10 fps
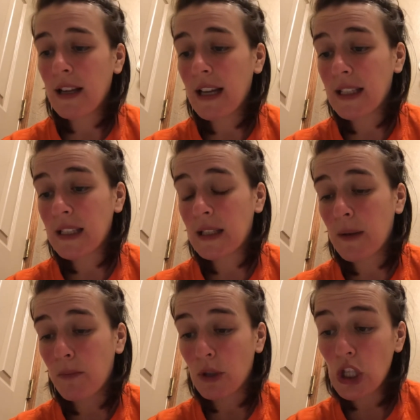it's
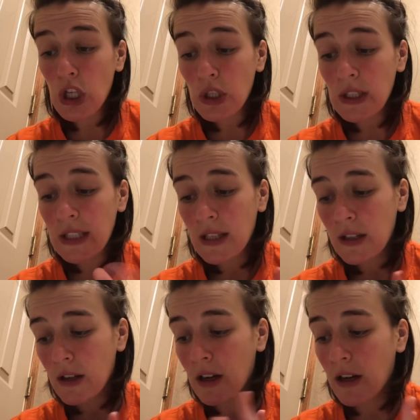produced,
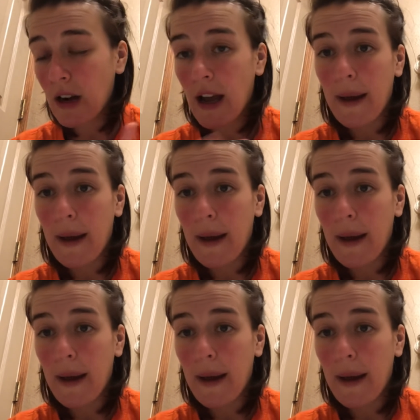they're